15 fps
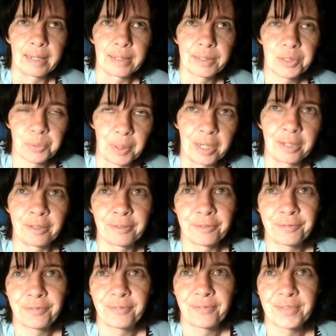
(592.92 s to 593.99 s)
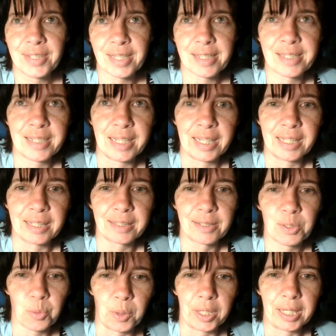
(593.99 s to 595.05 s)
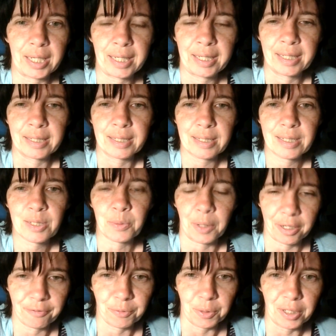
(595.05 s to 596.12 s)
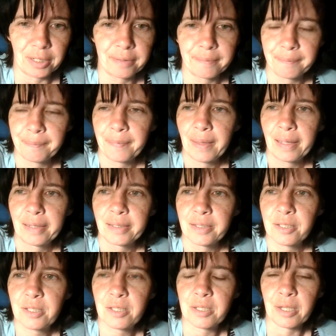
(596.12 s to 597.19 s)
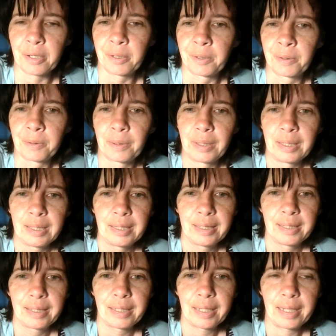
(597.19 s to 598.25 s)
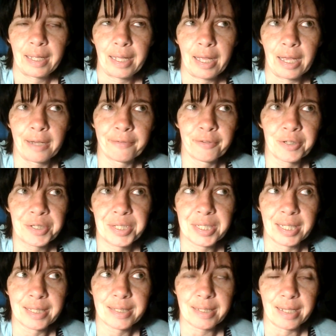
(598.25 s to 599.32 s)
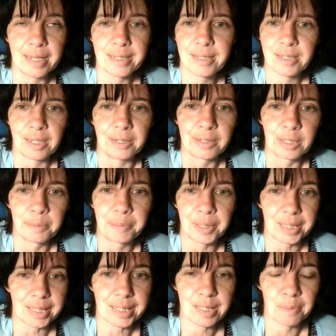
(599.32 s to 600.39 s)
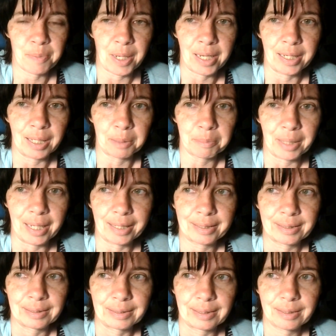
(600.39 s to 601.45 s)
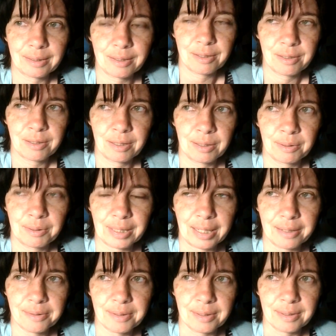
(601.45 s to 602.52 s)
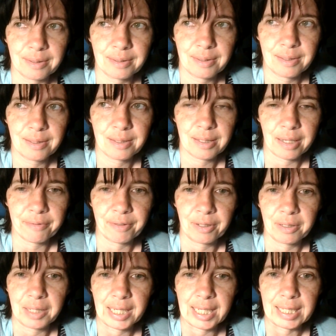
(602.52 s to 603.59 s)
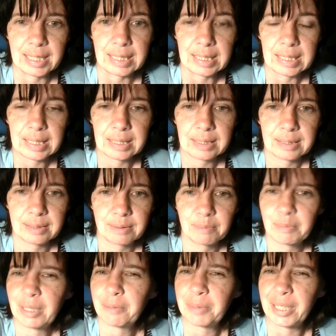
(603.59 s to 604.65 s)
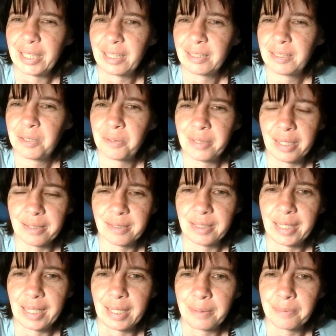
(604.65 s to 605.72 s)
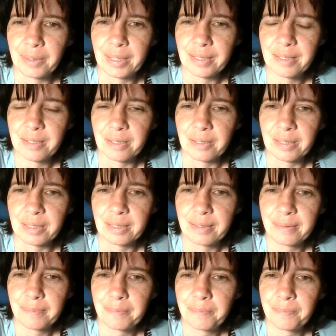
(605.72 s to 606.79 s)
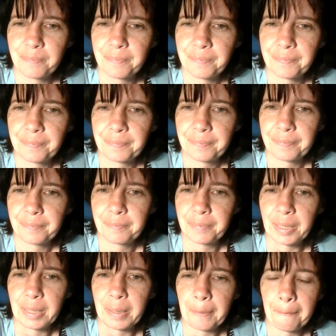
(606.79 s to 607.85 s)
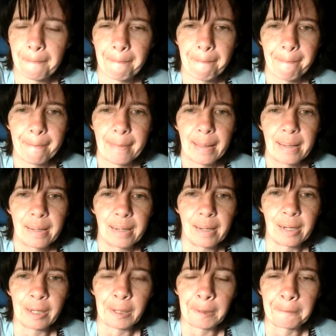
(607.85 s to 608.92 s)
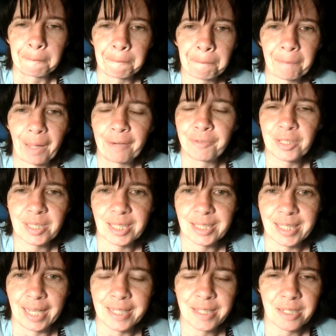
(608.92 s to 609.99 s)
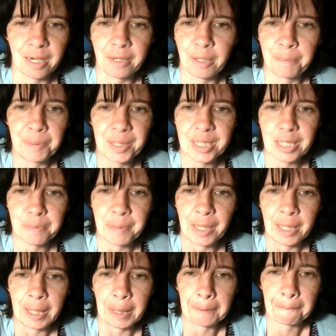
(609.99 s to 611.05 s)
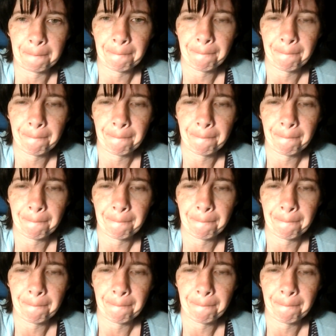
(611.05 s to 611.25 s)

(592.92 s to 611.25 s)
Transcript: 12, 16, 20, and 24. So ever since I started participating back in like 2007 or 8. Might have been 2008 when I started. But ever since I started participating,